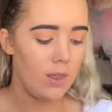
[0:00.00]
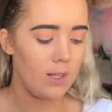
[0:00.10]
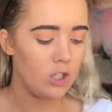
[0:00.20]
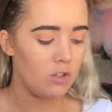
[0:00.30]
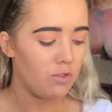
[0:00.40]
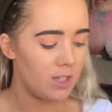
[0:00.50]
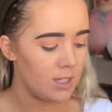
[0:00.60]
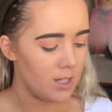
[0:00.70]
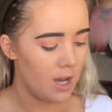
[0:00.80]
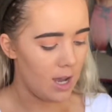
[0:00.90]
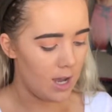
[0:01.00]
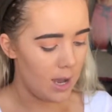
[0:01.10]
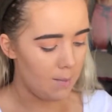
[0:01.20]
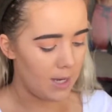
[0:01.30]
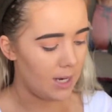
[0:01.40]
the Jeffree Star,
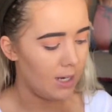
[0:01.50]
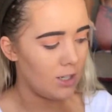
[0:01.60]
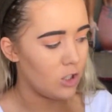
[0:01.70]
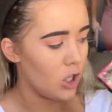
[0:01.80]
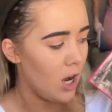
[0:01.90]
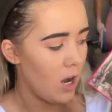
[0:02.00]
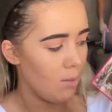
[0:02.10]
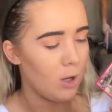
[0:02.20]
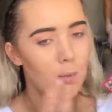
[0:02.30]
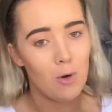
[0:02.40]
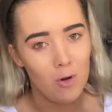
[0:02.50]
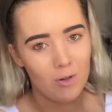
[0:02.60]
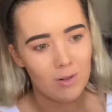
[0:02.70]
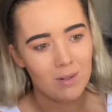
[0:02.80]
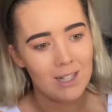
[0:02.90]
I mean, Charm, come
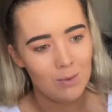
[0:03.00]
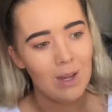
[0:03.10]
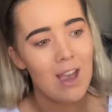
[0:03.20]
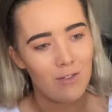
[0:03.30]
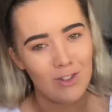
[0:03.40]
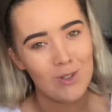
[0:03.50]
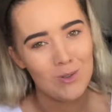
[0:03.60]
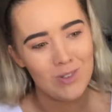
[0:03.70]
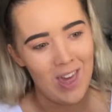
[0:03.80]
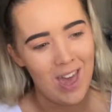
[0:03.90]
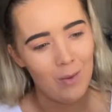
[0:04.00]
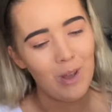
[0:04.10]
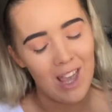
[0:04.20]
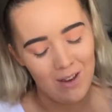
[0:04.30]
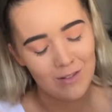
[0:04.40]
on. We have to use that.
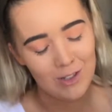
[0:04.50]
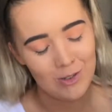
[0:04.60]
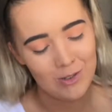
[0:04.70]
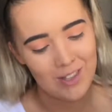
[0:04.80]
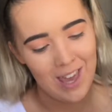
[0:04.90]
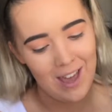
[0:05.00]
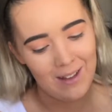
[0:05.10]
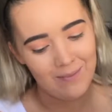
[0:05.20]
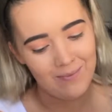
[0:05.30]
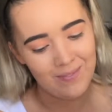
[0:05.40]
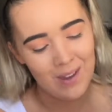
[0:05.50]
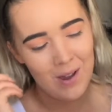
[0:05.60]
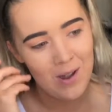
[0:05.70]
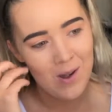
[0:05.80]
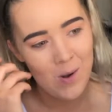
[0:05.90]
We have to use that.
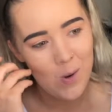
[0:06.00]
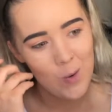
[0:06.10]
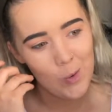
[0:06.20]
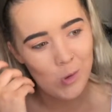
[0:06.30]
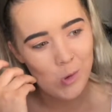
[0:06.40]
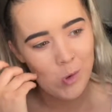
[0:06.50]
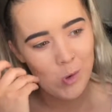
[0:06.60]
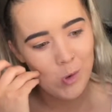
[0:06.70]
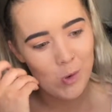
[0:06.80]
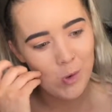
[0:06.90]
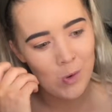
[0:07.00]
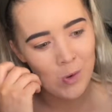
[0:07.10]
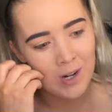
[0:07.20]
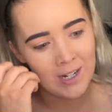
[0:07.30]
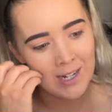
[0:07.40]

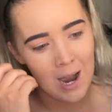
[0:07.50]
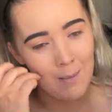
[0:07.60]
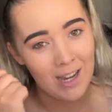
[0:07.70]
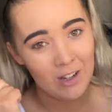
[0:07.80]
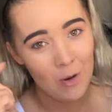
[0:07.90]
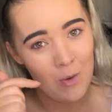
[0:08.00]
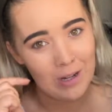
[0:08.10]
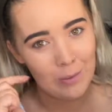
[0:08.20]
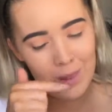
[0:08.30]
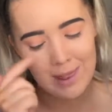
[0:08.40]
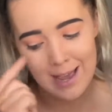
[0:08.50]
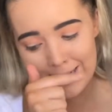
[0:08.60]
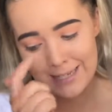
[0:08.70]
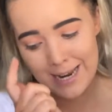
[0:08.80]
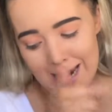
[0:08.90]
Ooh, I might go in with
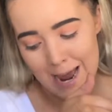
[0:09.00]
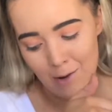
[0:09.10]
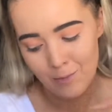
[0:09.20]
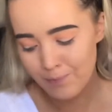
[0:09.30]
that now.